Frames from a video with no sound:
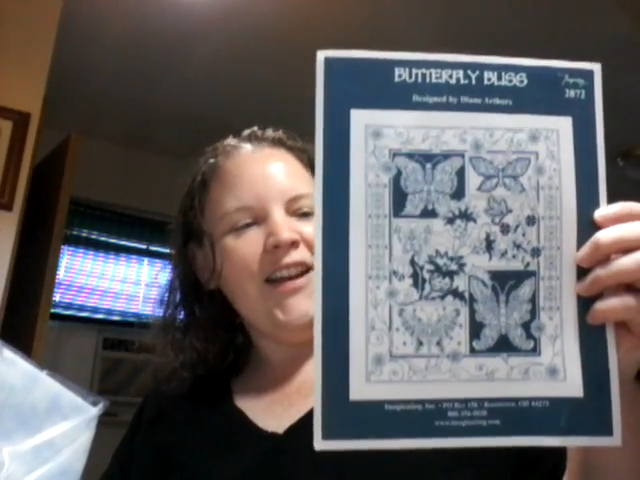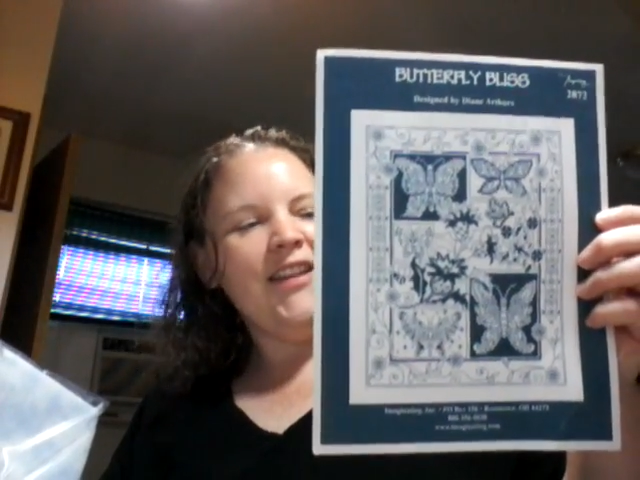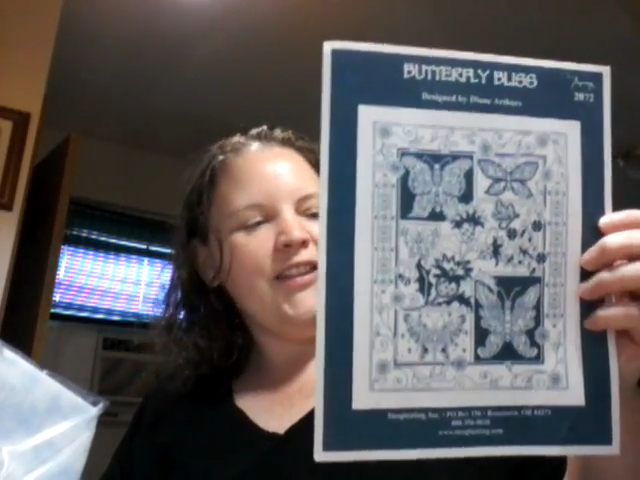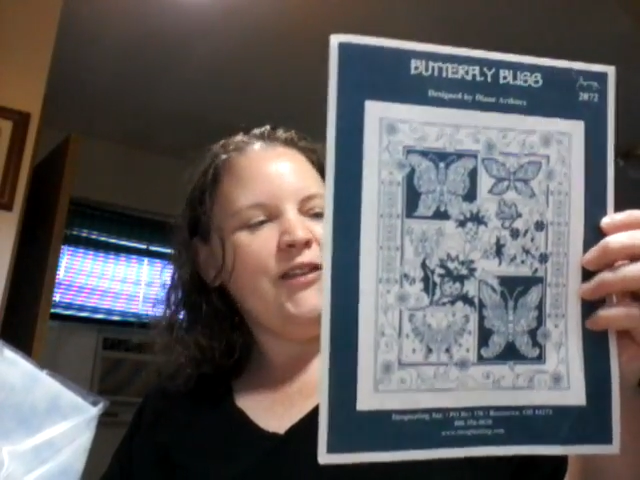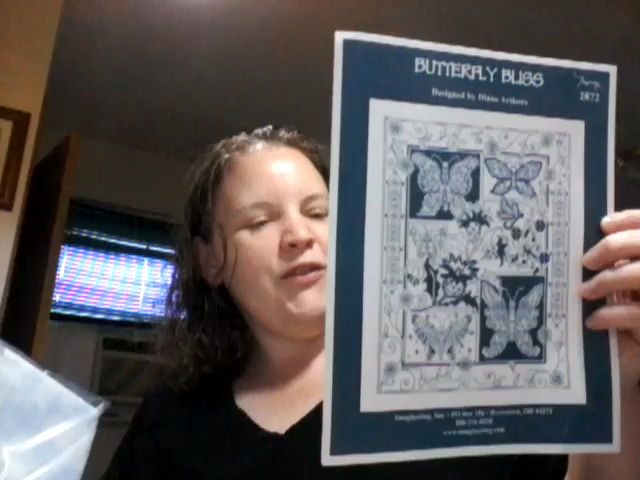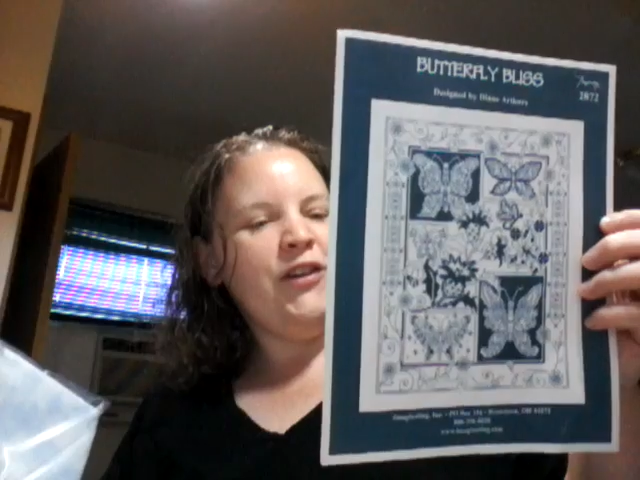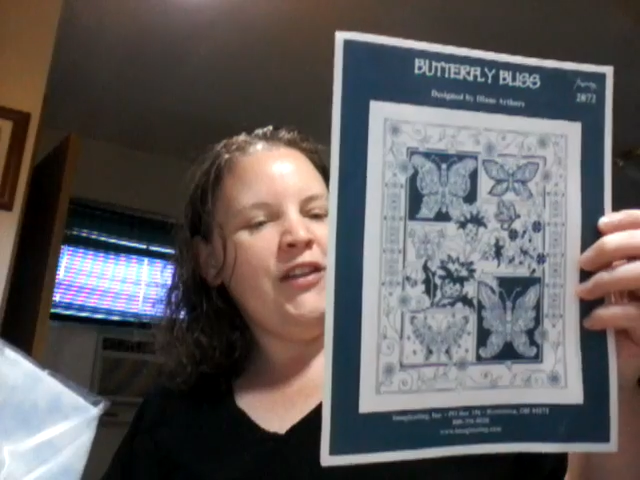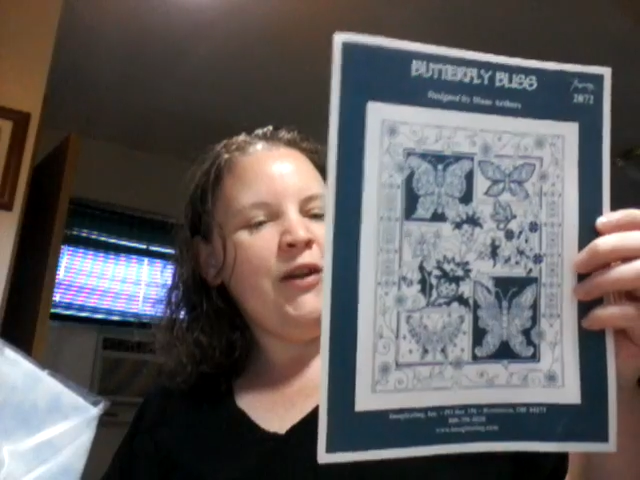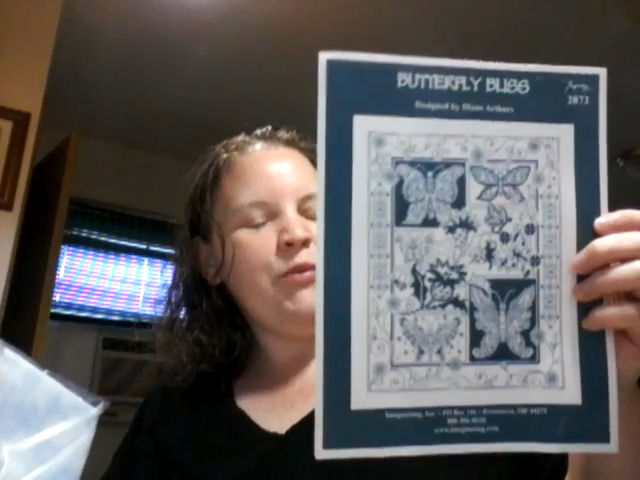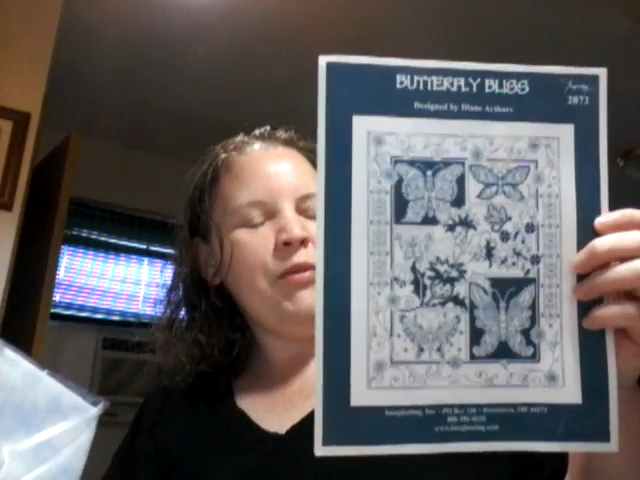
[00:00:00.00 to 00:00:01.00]
I thought
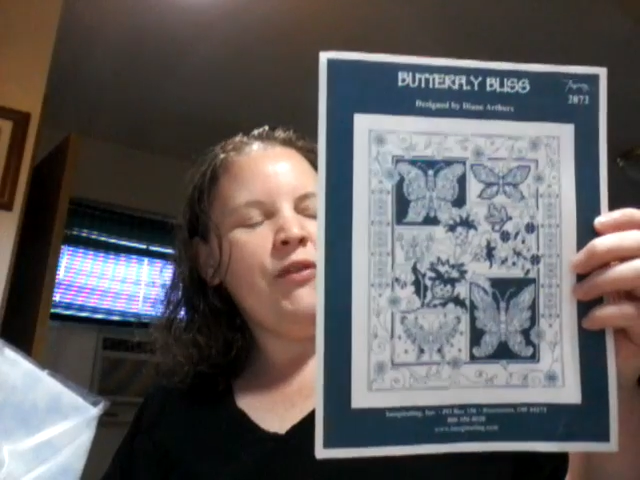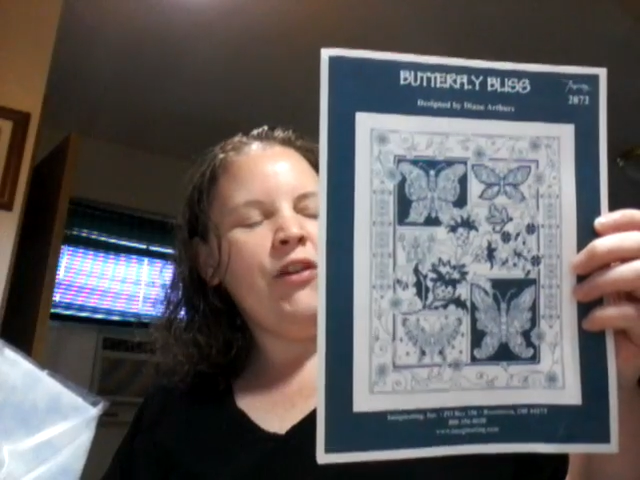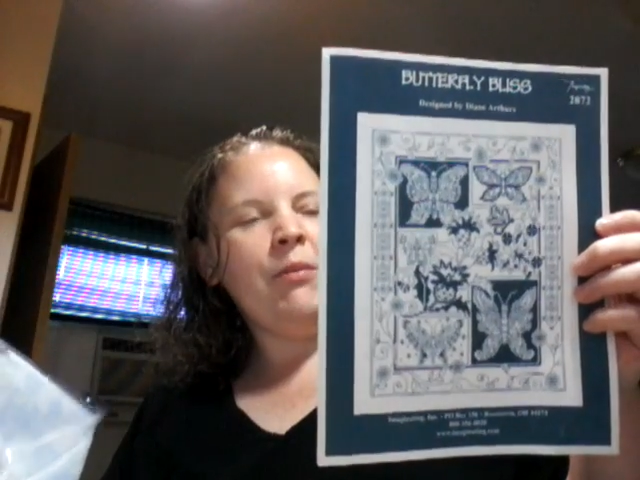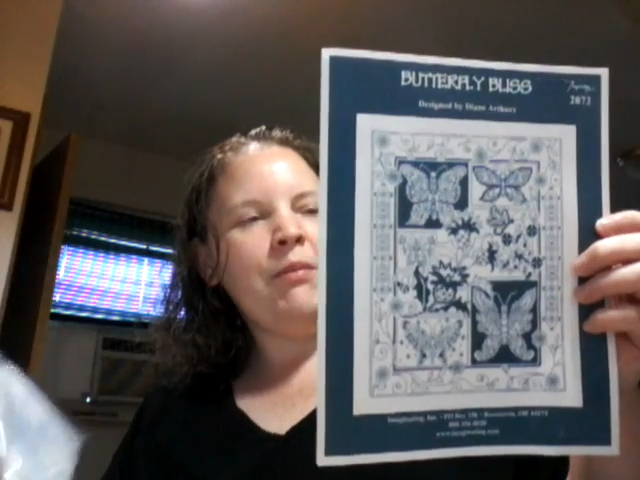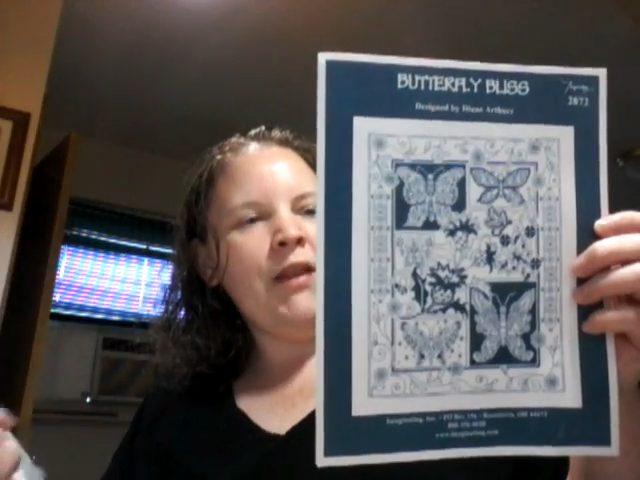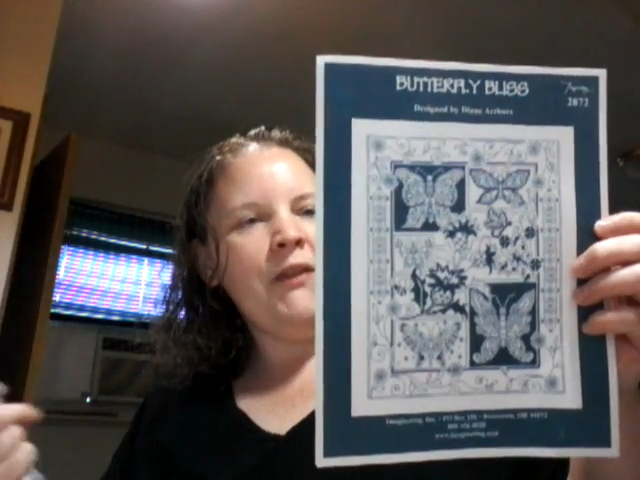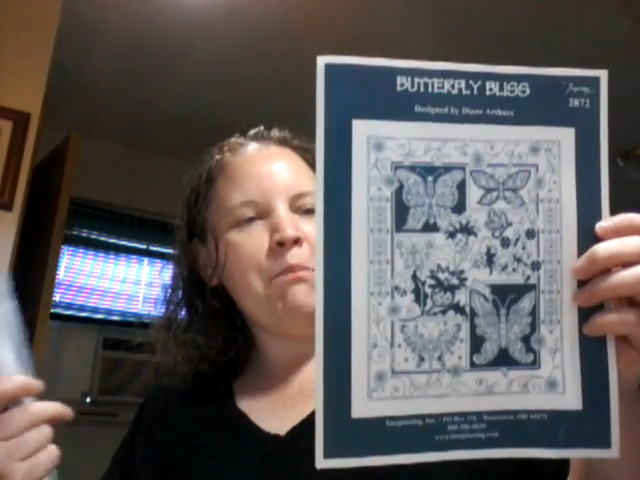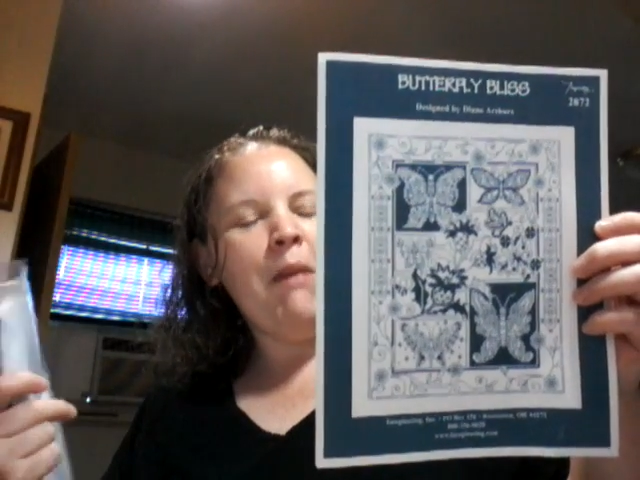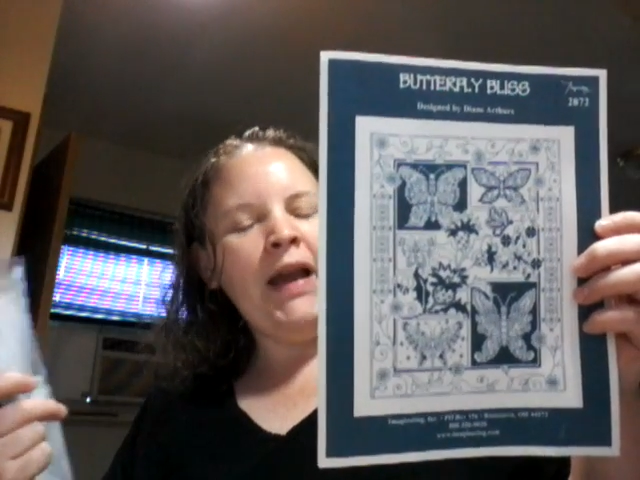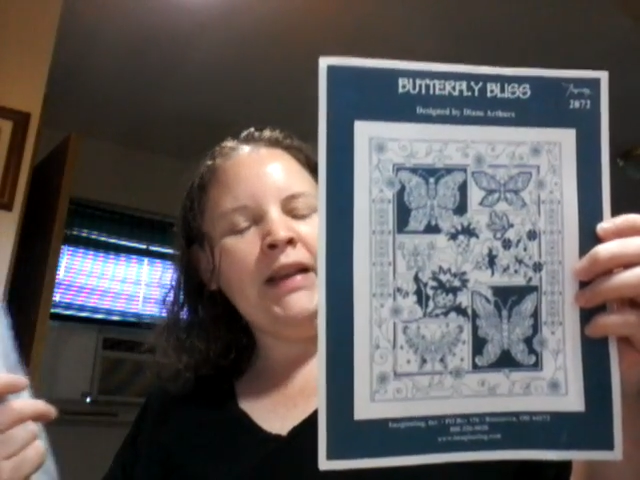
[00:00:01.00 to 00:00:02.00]
that would be a very nice
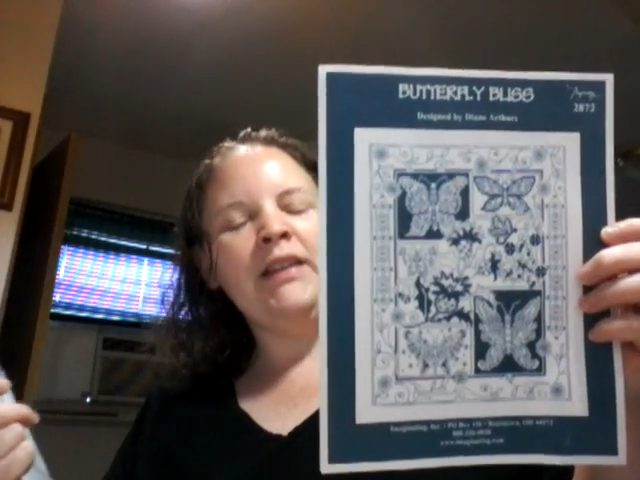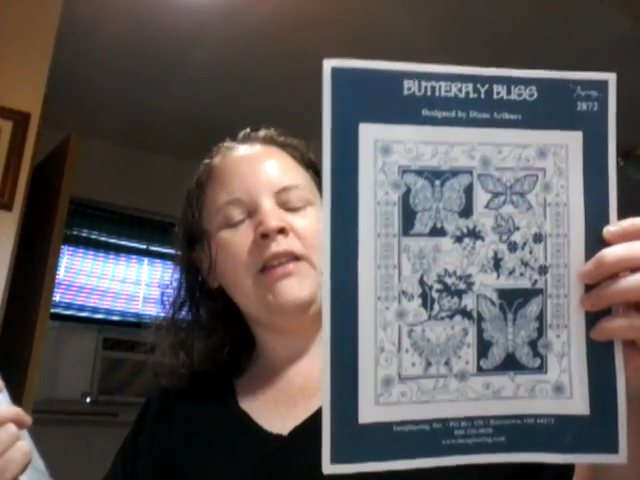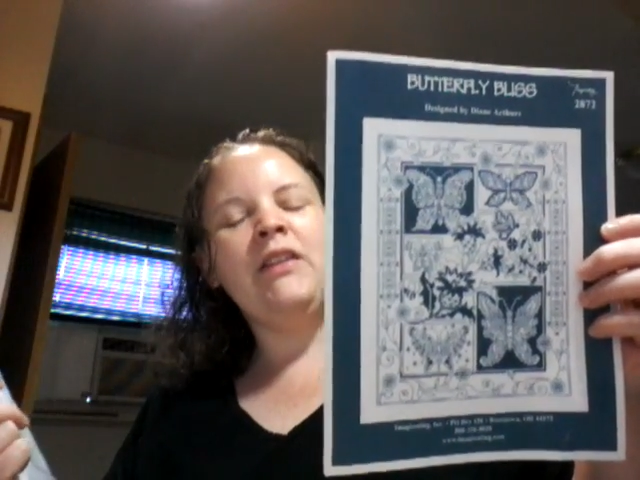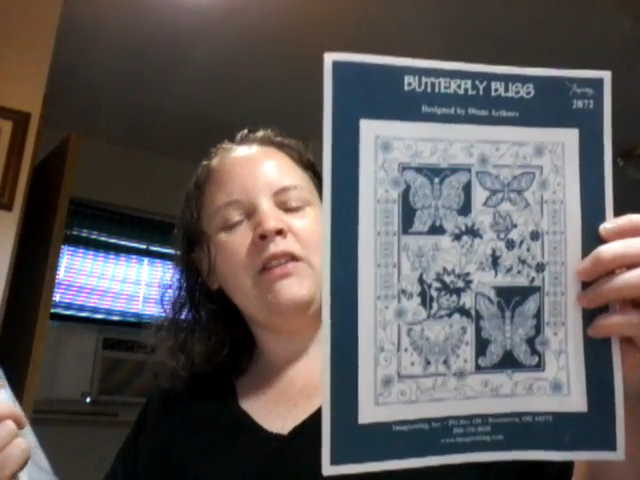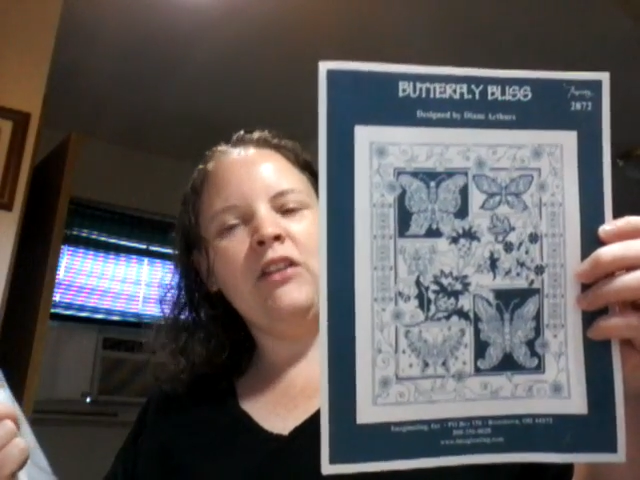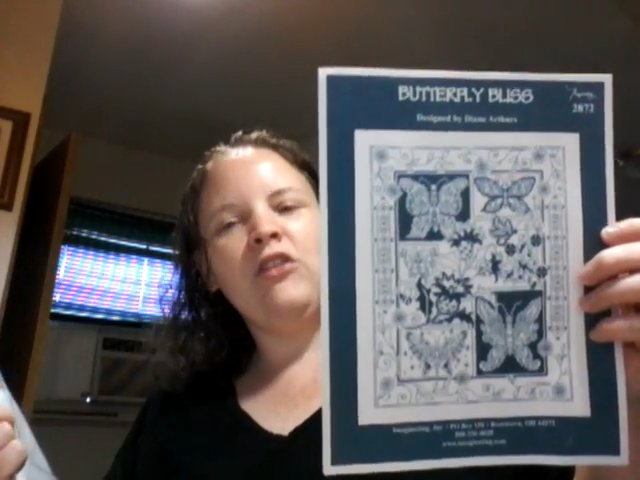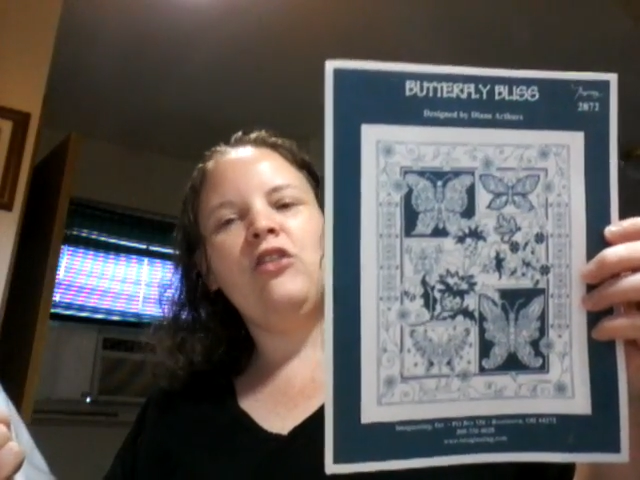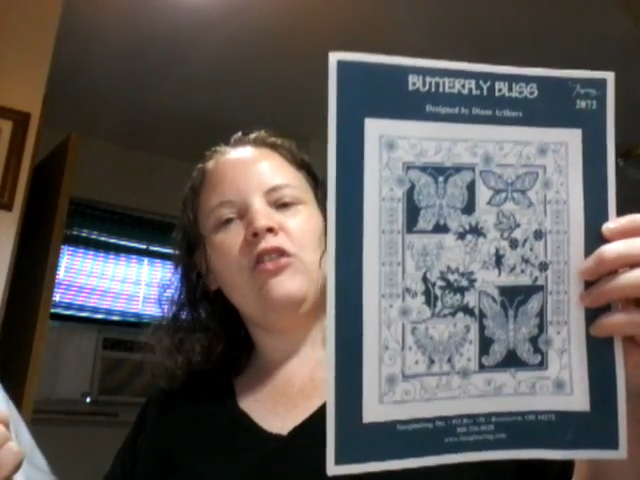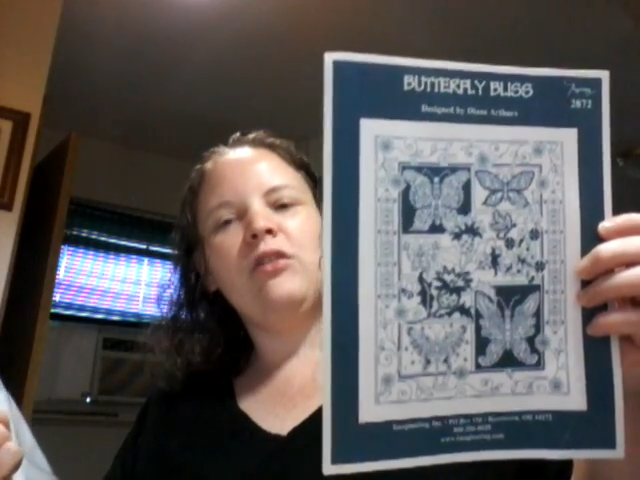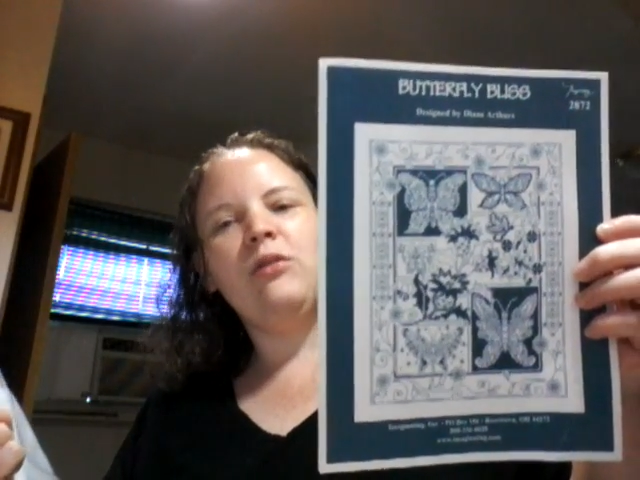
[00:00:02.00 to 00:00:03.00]
mindless
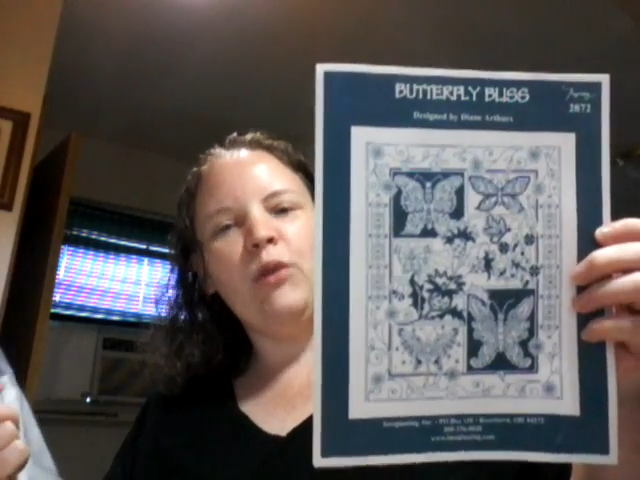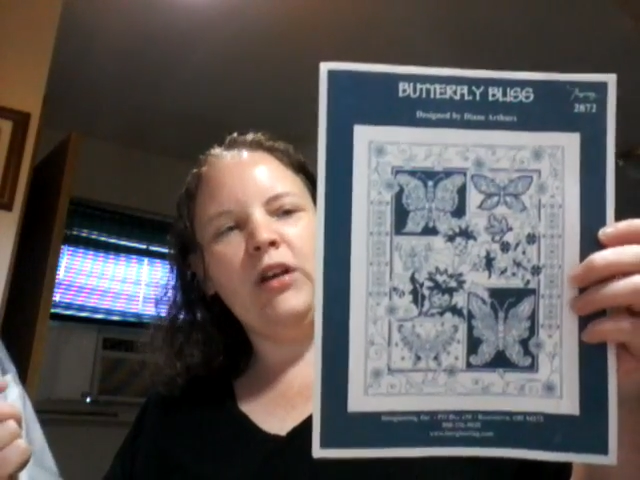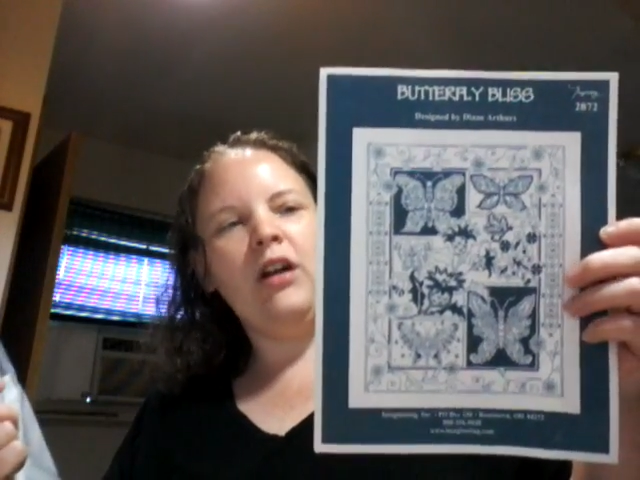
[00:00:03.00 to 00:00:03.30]
stitch, one